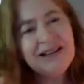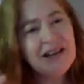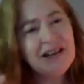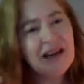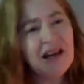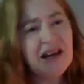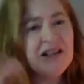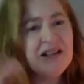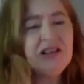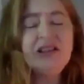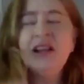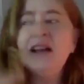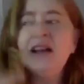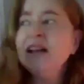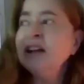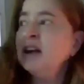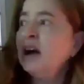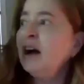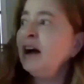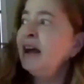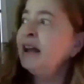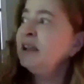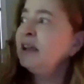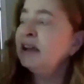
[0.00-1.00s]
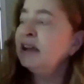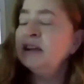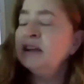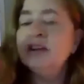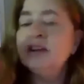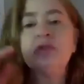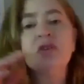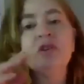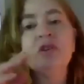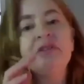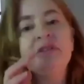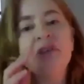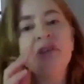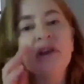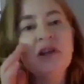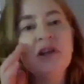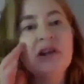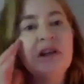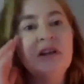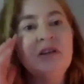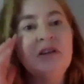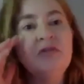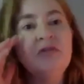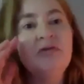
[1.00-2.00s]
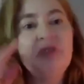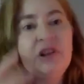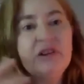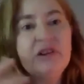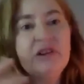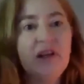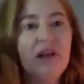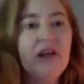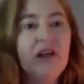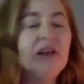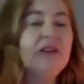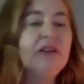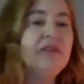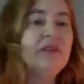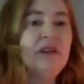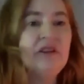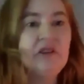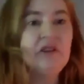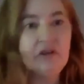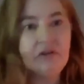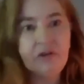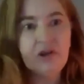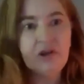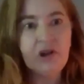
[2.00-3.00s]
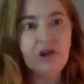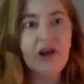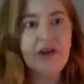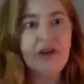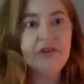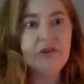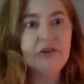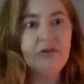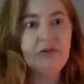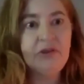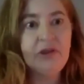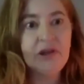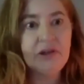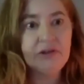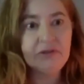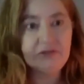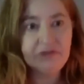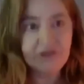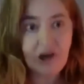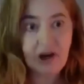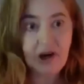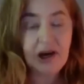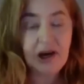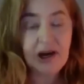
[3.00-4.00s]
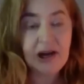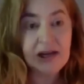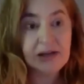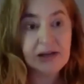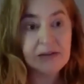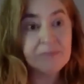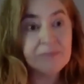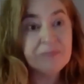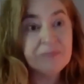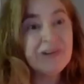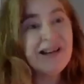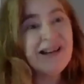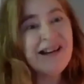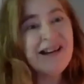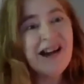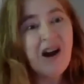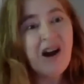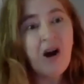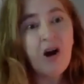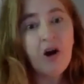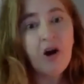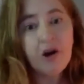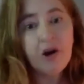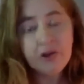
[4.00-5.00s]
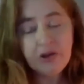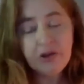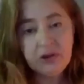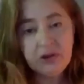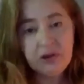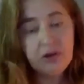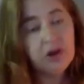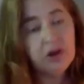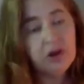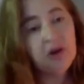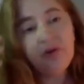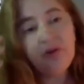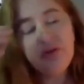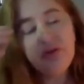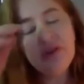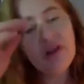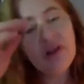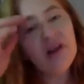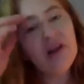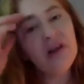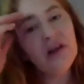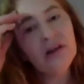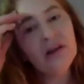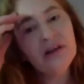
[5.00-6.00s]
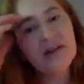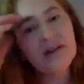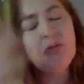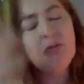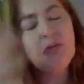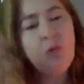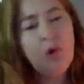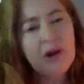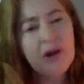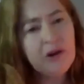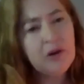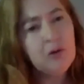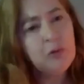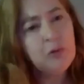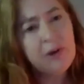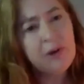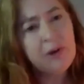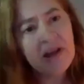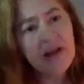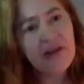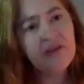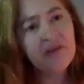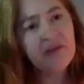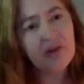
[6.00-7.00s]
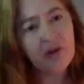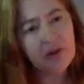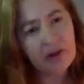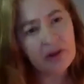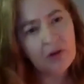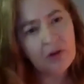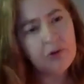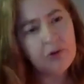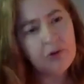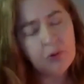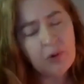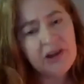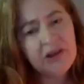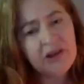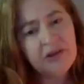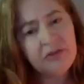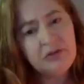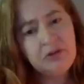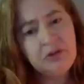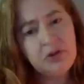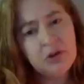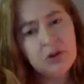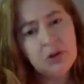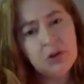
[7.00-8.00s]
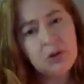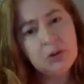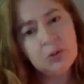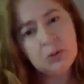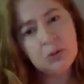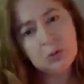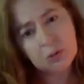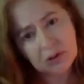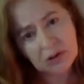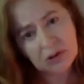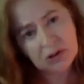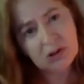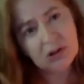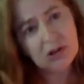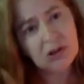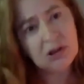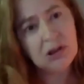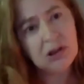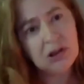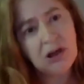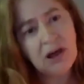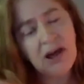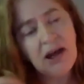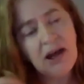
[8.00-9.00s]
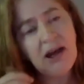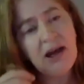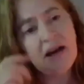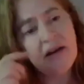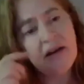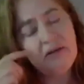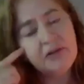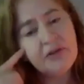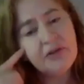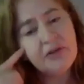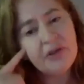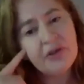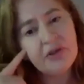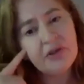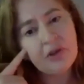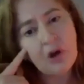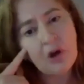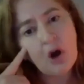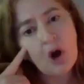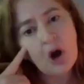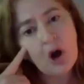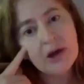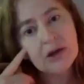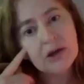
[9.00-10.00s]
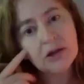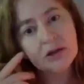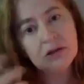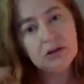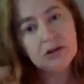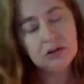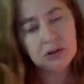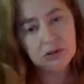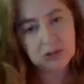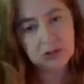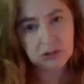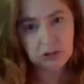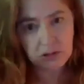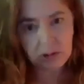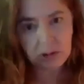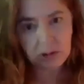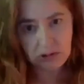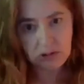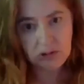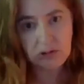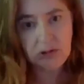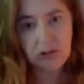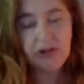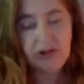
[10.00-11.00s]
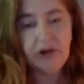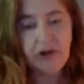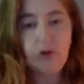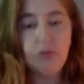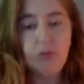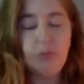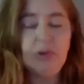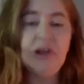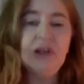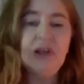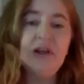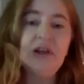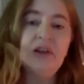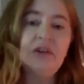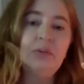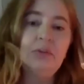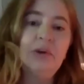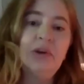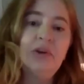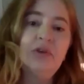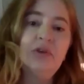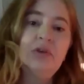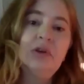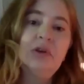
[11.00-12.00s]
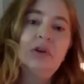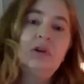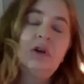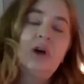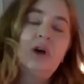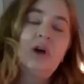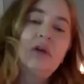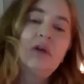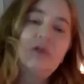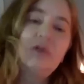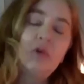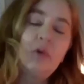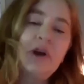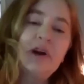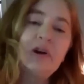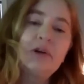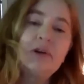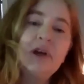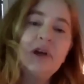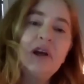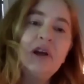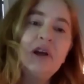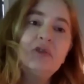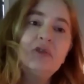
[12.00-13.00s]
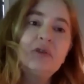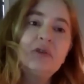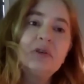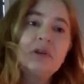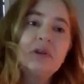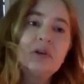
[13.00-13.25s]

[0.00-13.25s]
I get interested in physics and the philosophy of time. Are those things, what are ways, are those ways to have thought, you know, be an expression of awareness?